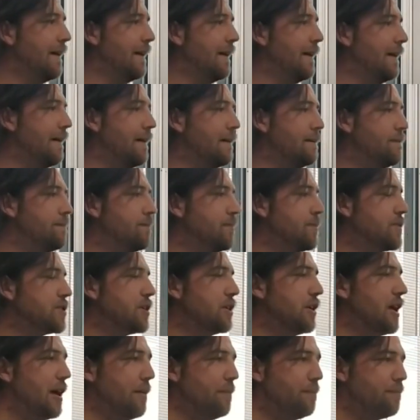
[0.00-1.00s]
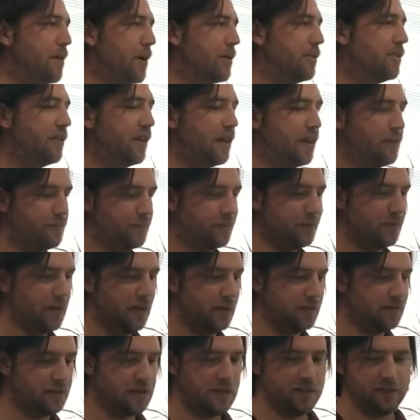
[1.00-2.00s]
Client. So yeah, pro tip,
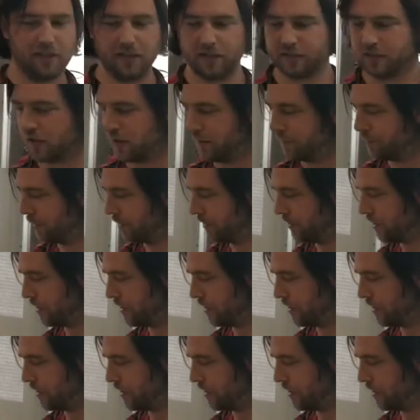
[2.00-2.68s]
in the example,